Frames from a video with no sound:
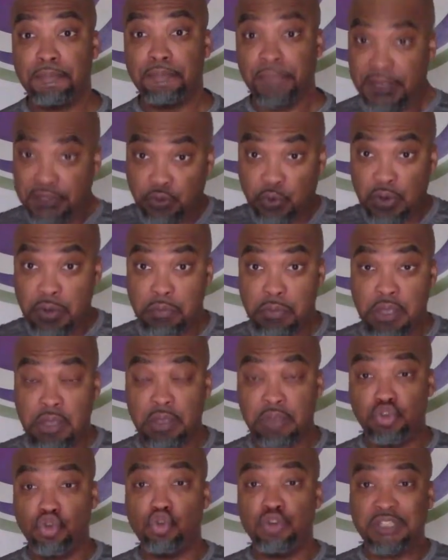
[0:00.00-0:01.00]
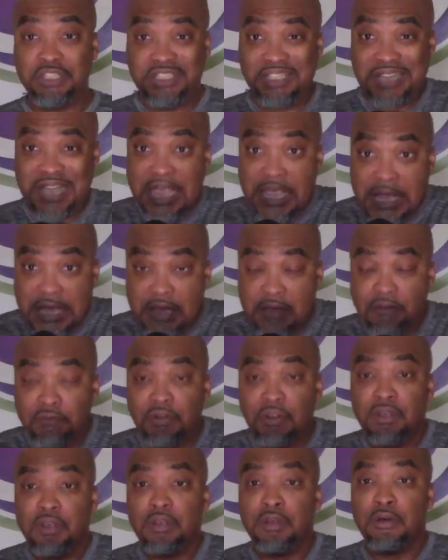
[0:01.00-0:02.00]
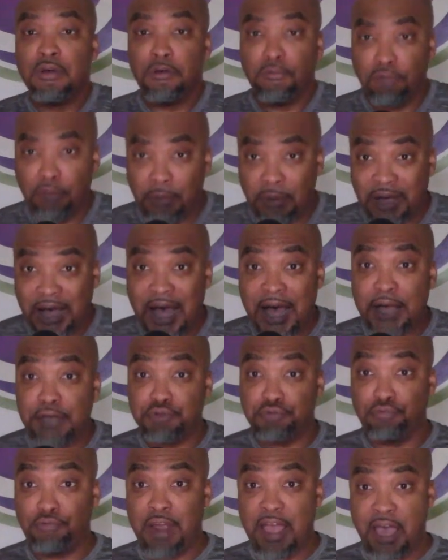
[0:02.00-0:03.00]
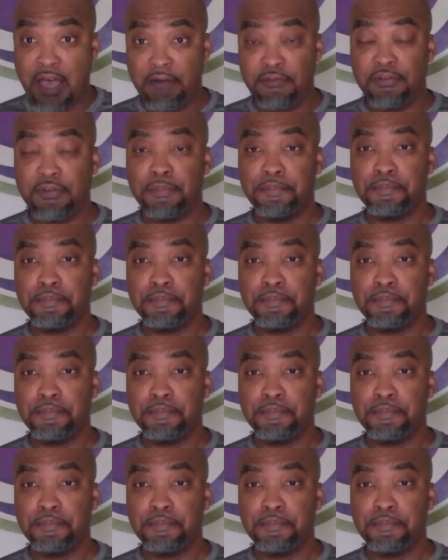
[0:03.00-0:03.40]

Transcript: That's what it means. You're saved from God's wrath.